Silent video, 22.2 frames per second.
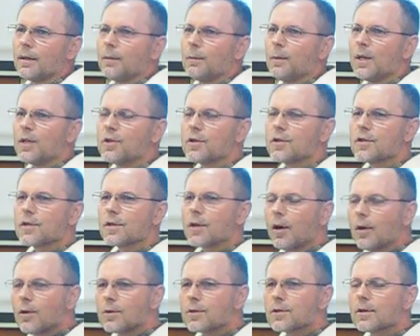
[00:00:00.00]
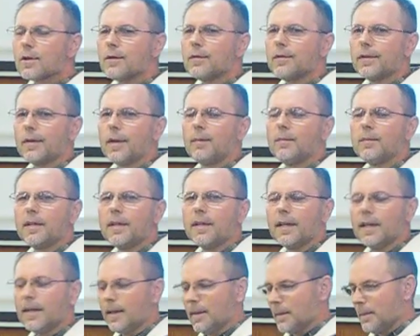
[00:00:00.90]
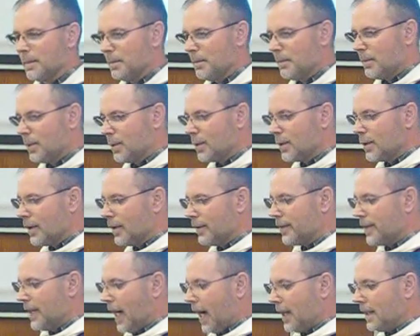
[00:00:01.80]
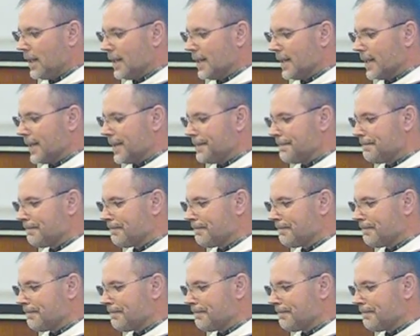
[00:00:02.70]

which is also from the book of Daniel,